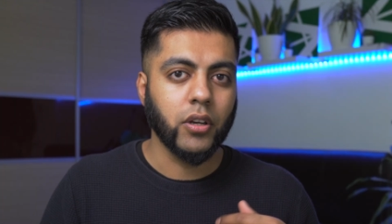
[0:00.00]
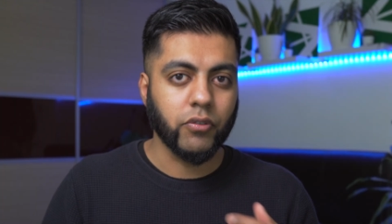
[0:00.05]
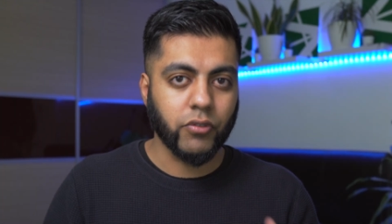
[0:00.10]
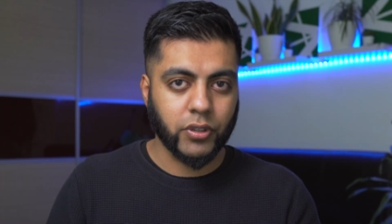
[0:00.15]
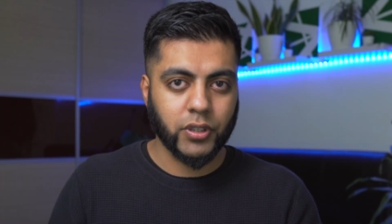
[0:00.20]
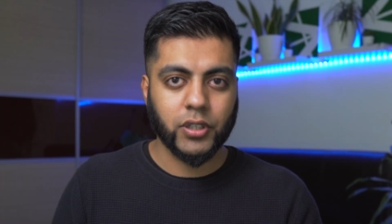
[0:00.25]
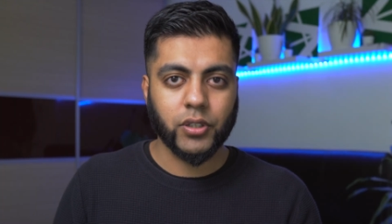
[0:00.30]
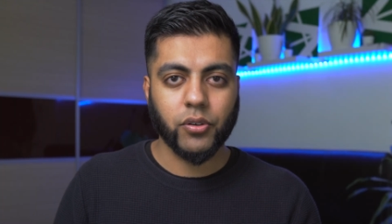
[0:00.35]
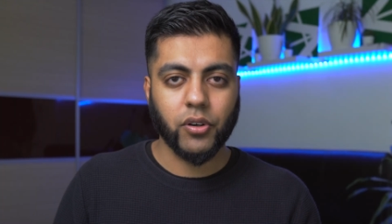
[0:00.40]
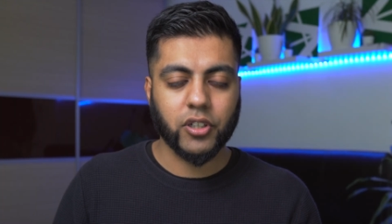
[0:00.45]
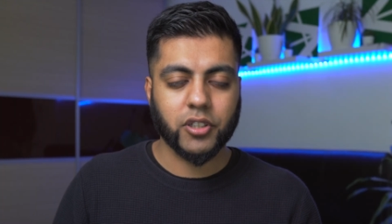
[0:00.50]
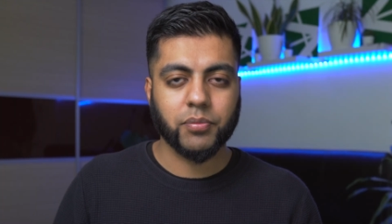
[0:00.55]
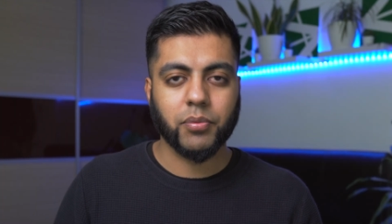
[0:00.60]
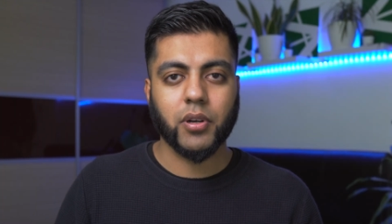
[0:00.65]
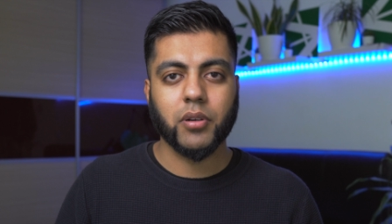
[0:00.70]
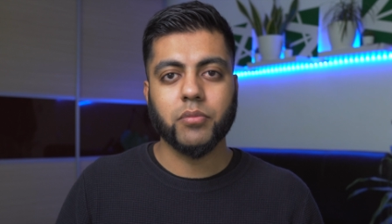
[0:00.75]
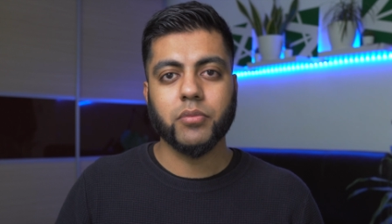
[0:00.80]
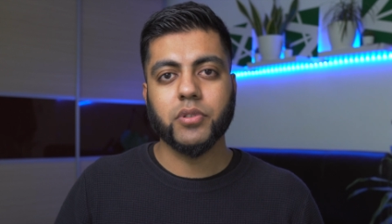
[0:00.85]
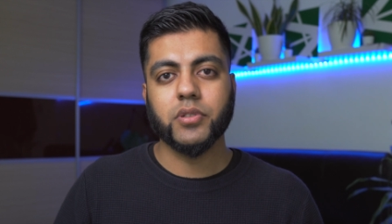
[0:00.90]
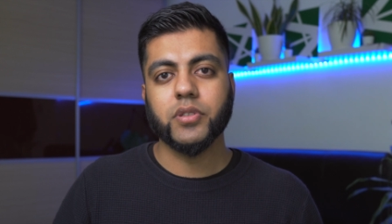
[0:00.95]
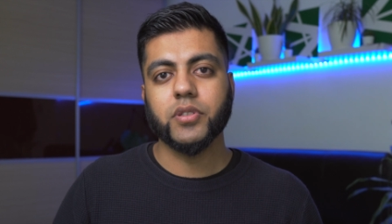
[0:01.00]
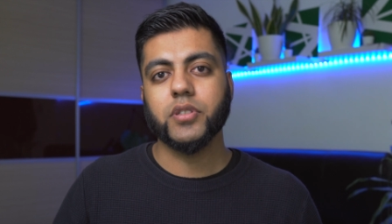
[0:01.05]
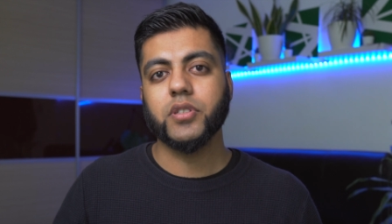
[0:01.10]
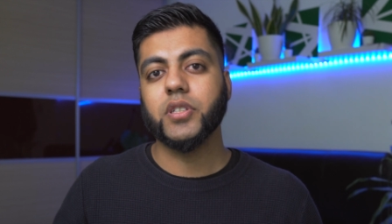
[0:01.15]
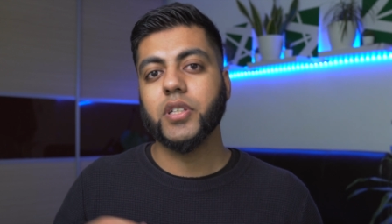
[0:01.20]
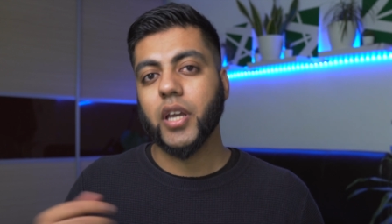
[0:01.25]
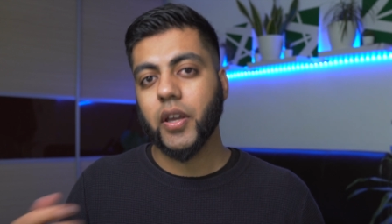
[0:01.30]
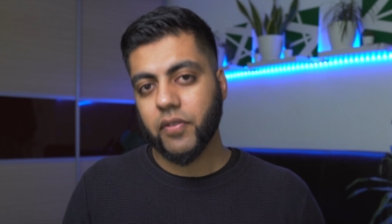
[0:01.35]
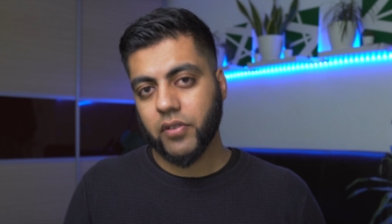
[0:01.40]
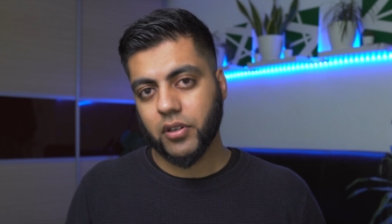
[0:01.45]
running your experiments,
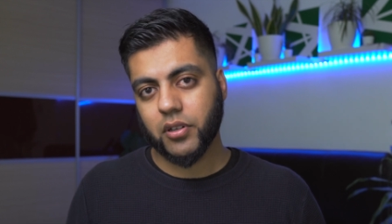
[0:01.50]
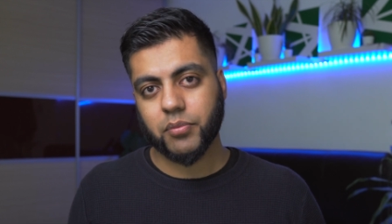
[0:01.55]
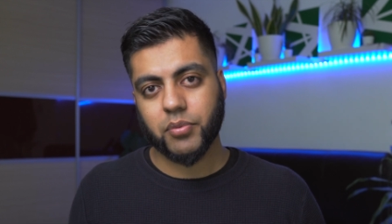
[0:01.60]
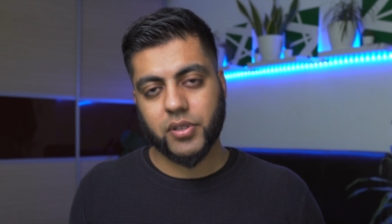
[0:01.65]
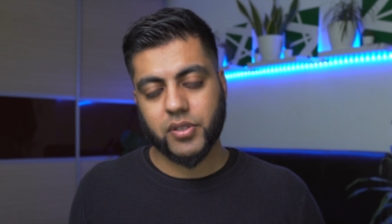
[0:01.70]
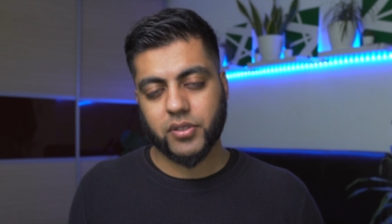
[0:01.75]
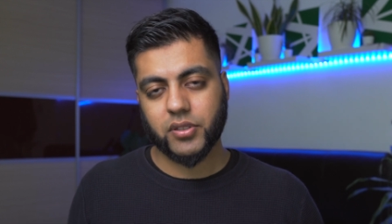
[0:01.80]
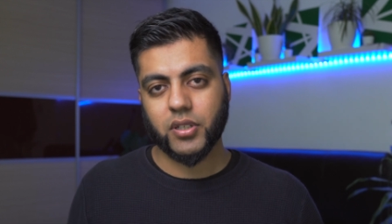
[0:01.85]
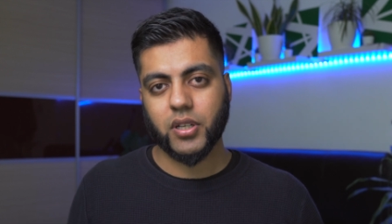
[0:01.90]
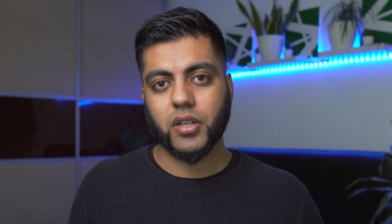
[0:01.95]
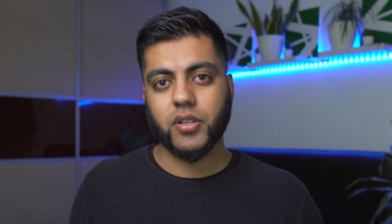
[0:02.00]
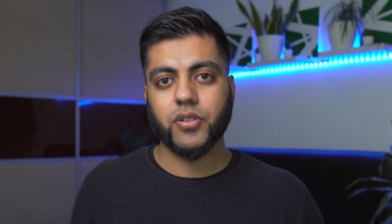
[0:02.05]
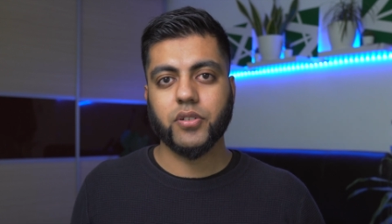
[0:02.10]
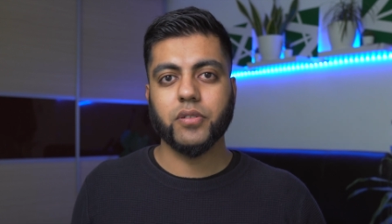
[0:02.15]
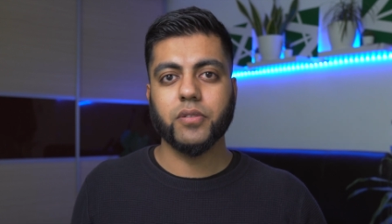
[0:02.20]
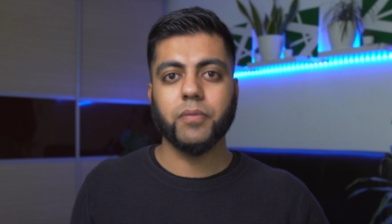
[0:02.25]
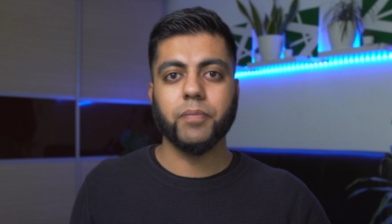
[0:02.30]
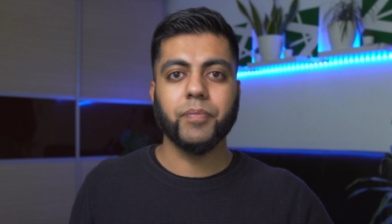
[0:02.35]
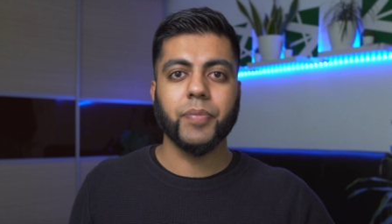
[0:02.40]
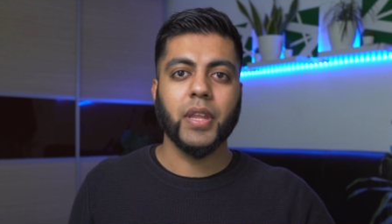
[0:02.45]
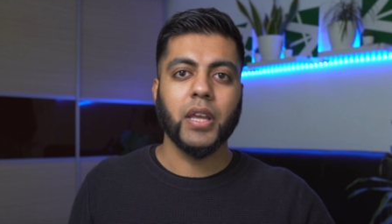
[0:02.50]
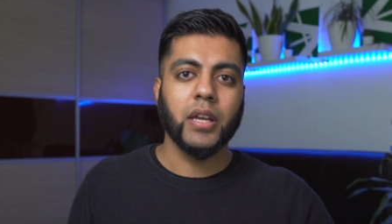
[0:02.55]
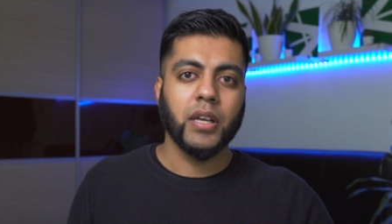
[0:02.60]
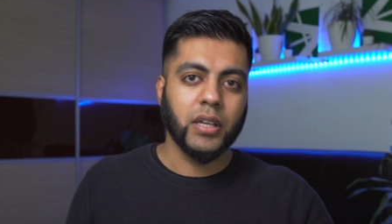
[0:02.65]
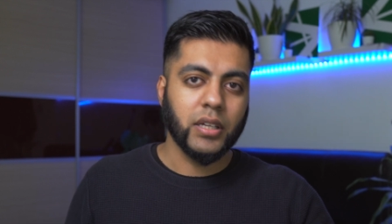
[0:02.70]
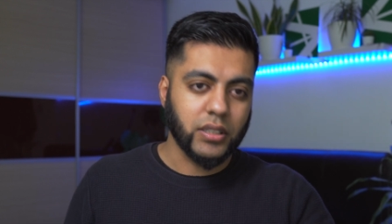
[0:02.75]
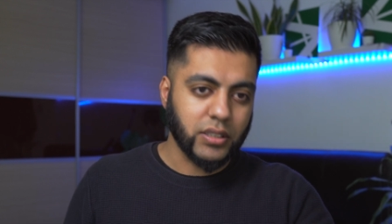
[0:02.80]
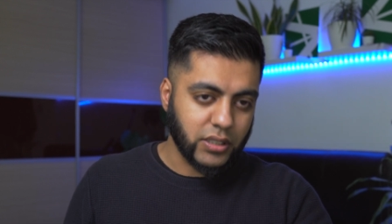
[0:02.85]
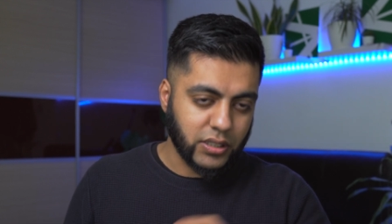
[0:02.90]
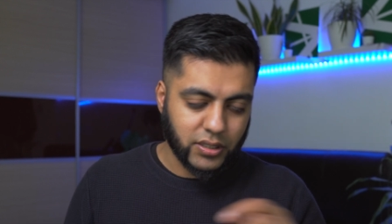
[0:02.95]
giving your presentation,
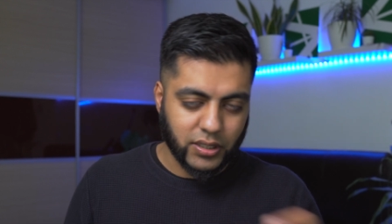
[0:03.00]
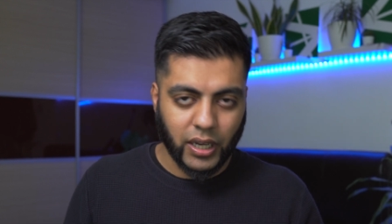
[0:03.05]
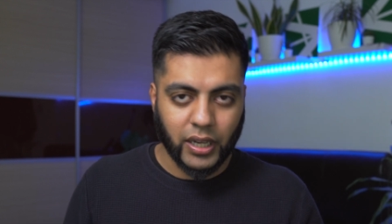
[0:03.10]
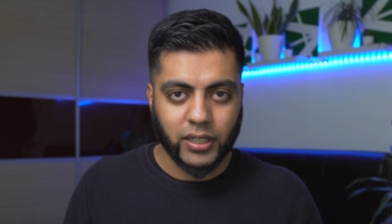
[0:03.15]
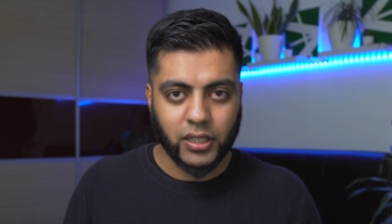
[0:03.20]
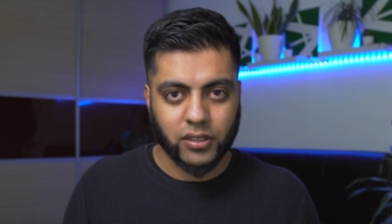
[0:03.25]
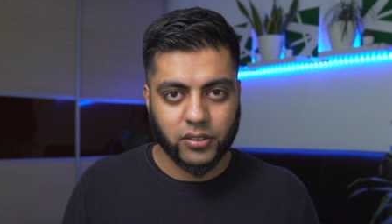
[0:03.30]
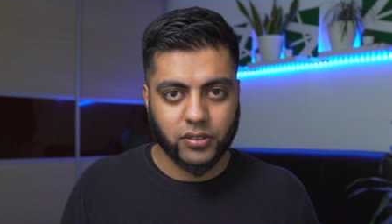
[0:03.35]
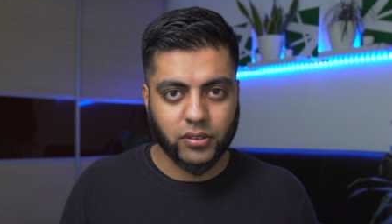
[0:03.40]
designing